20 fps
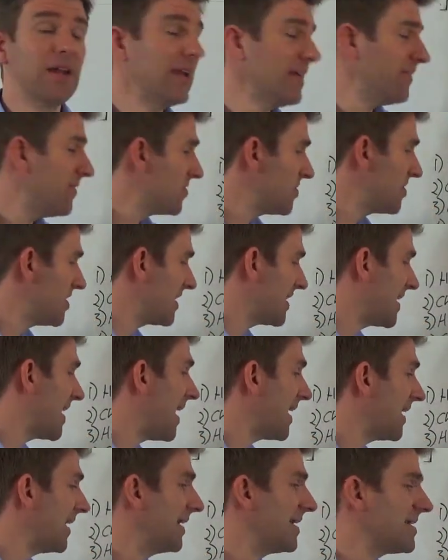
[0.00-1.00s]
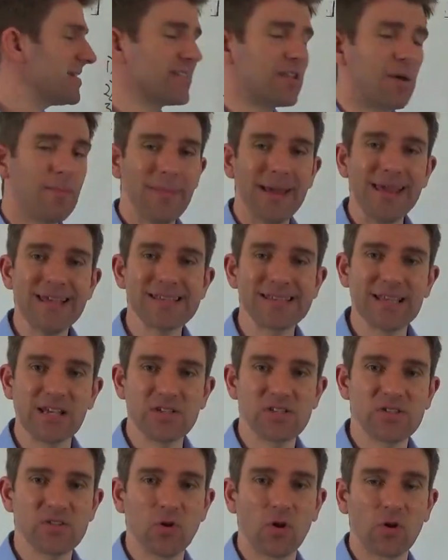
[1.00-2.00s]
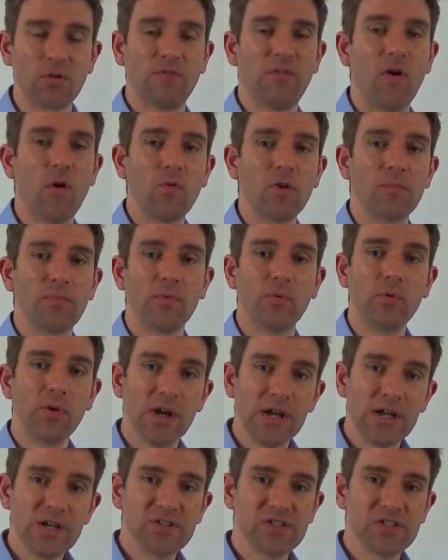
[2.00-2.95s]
And if you see a catalyst that makes that stock vulnerable,